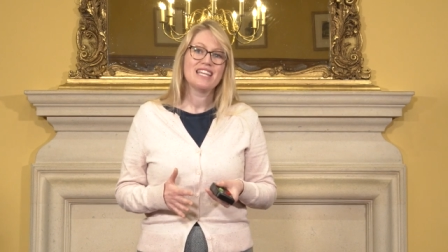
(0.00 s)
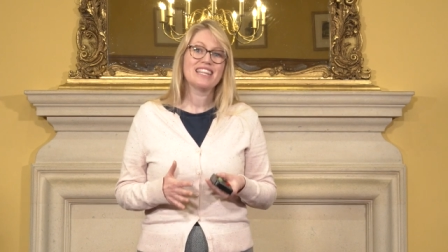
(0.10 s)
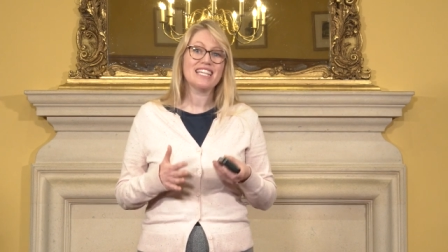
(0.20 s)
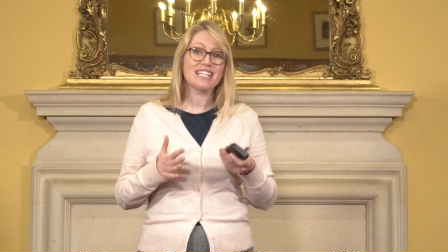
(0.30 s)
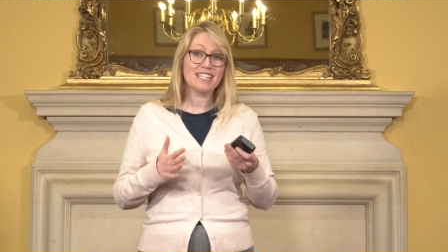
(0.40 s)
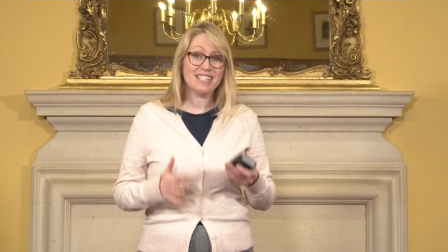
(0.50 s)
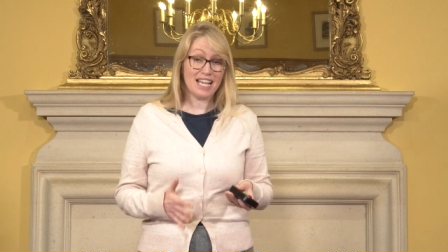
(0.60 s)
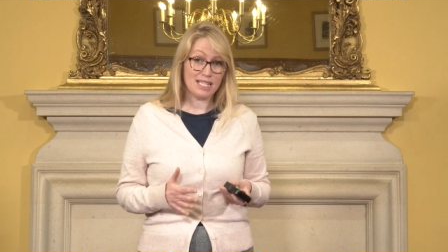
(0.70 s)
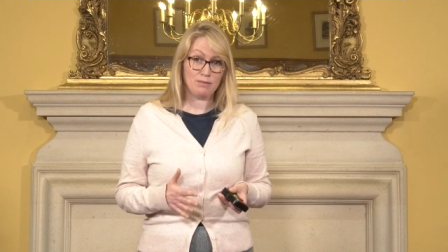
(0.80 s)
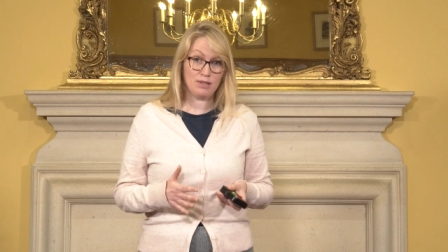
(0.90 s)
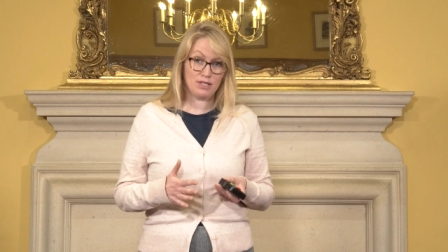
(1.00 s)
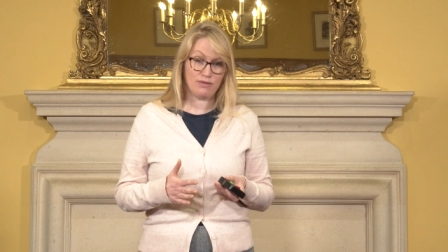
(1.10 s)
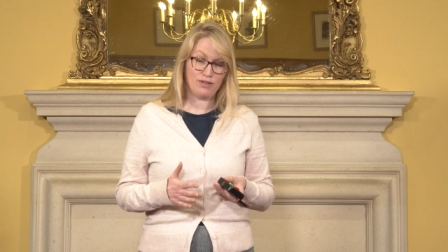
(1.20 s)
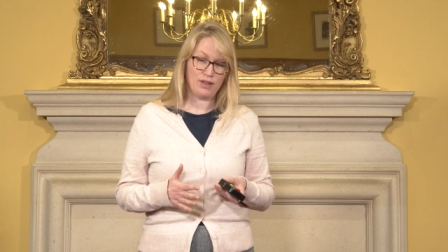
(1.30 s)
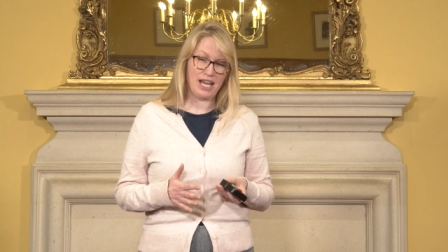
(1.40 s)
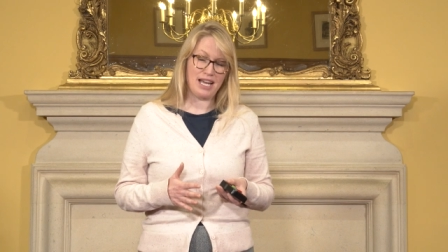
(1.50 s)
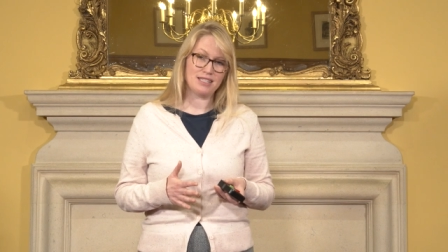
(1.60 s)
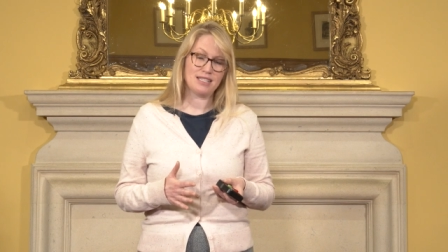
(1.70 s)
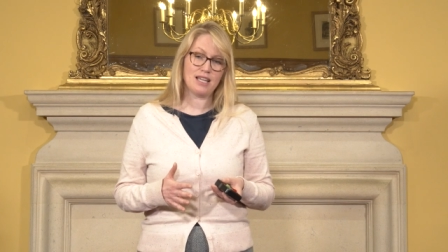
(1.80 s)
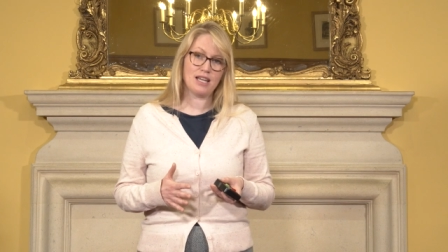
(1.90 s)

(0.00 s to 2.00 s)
The assessment for that